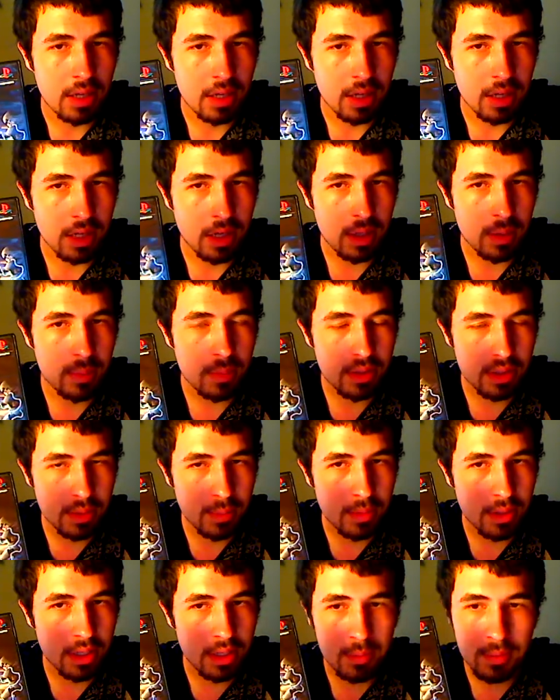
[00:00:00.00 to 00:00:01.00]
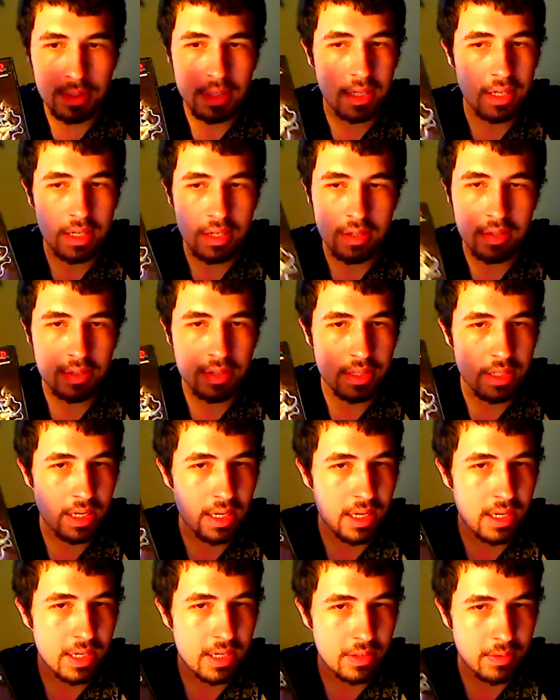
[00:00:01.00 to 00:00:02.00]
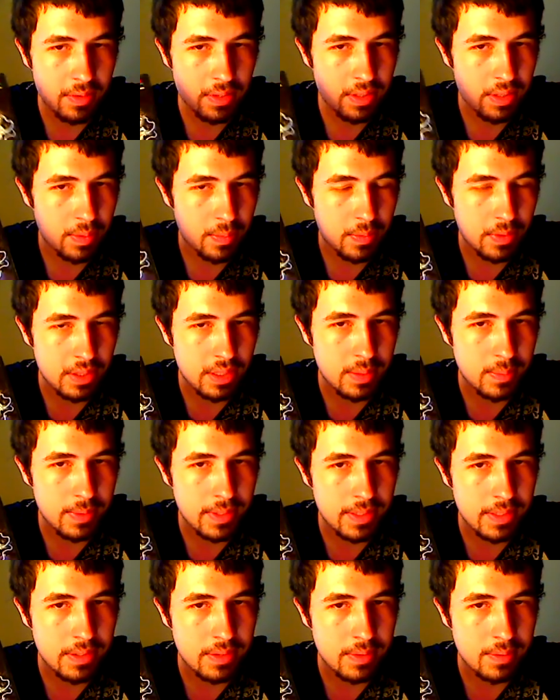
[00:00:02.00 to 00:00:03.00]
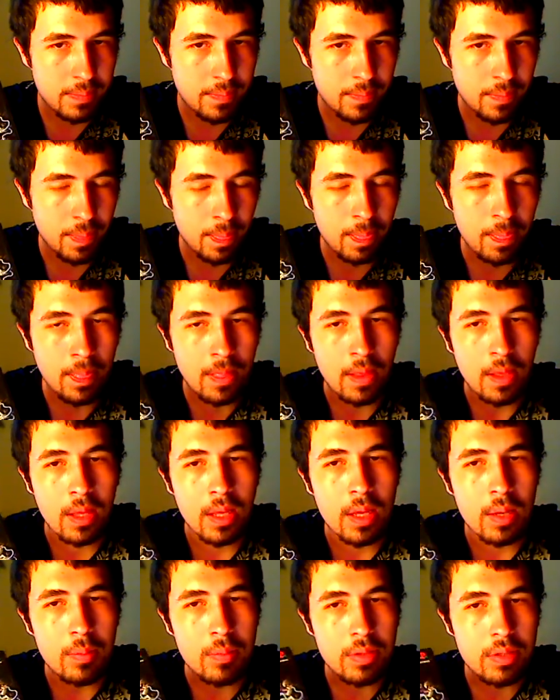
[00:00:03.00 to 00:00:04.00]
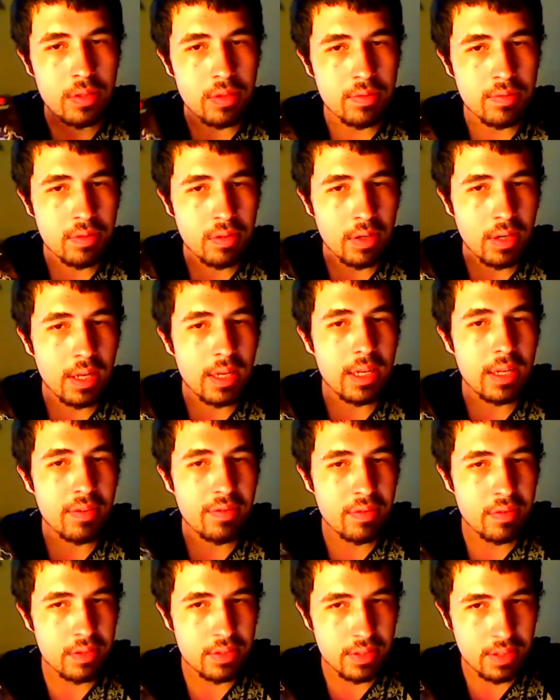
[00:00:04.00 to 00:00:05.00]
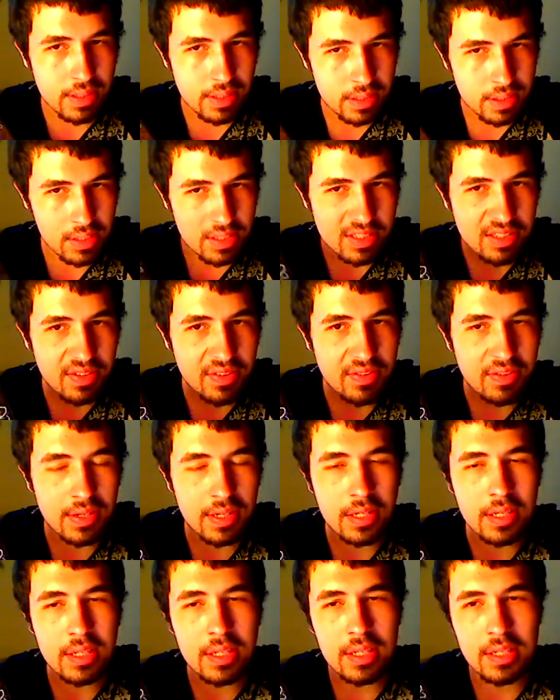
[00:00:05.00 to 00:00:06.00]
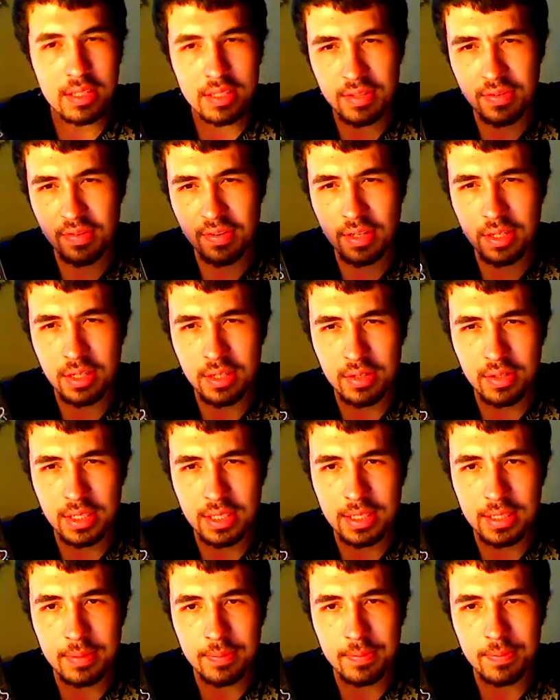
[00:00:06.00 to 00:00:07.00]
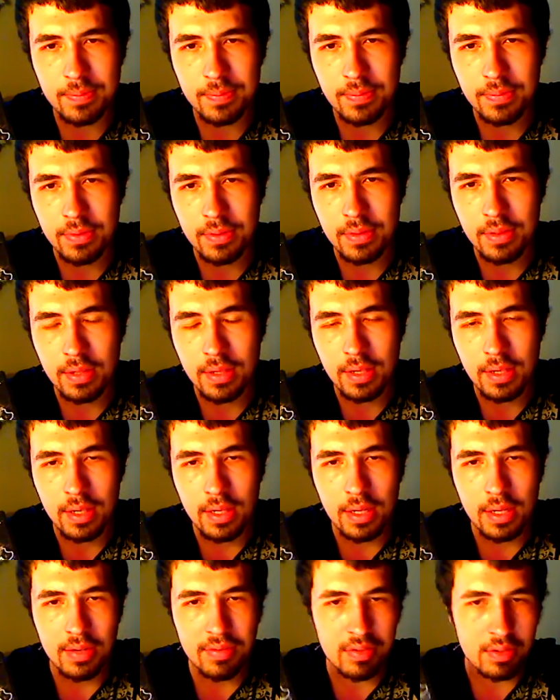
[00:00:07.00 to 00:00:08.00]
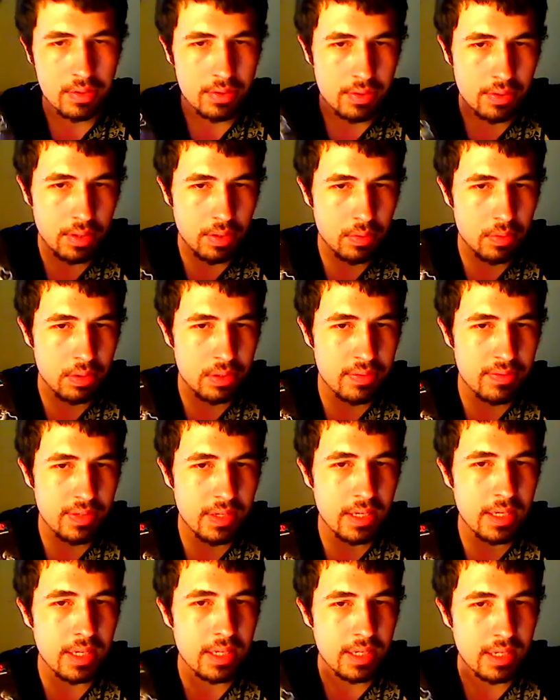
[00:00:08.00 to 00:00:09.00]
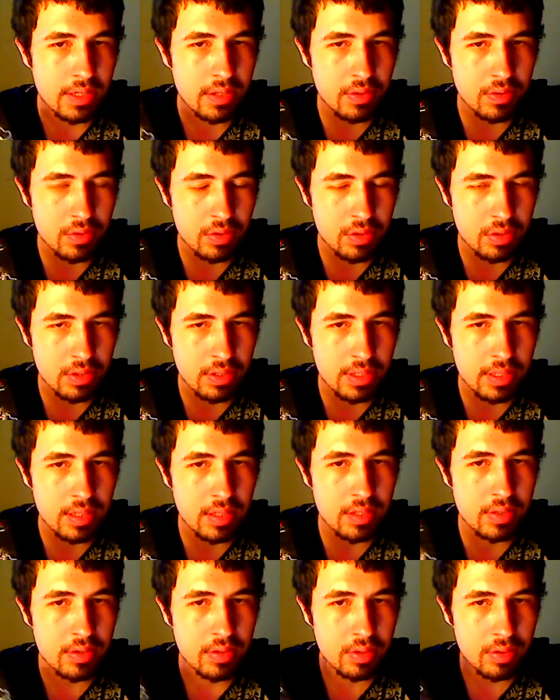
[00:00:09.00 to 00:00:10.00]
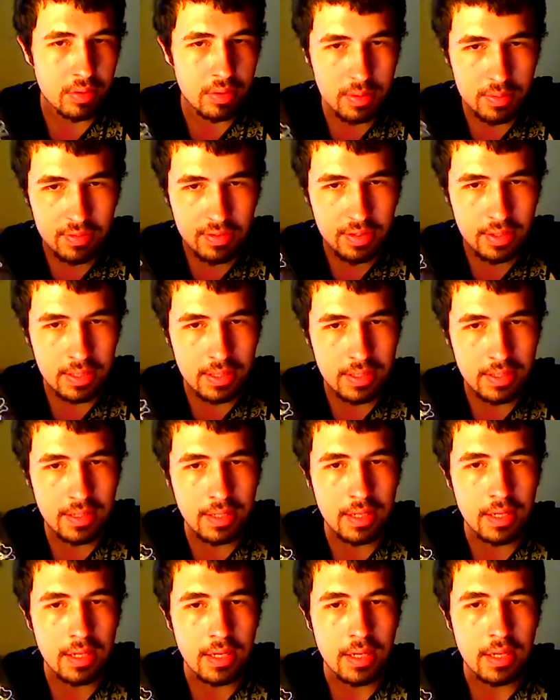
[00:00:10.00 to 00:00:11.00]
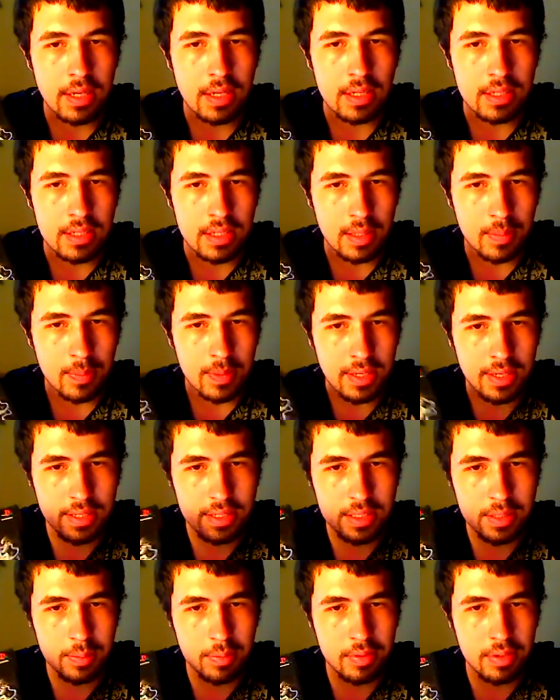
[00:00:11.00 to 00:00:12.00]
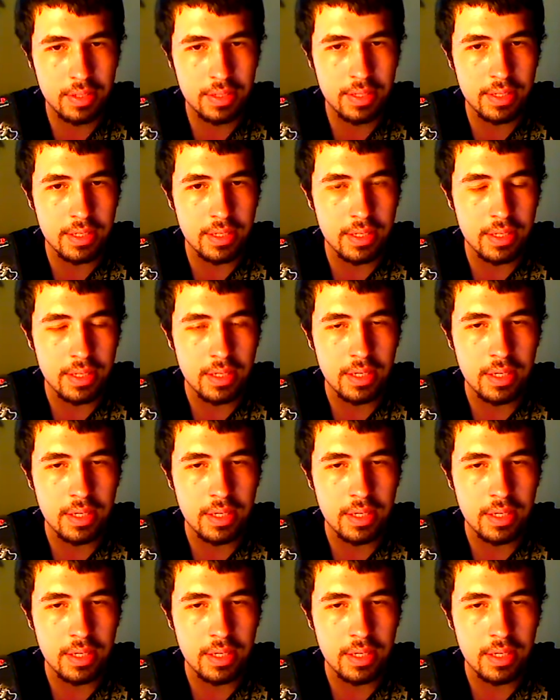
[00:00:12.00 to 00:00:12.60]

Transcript: multiplayer, but they don't. Sadly, there is no multiplayer. So overall, I think Force Unleashed is a fun little game. If you're a Star Wars fan, I think you'll enjoy it. The story is very good. Cinematics are pretty good.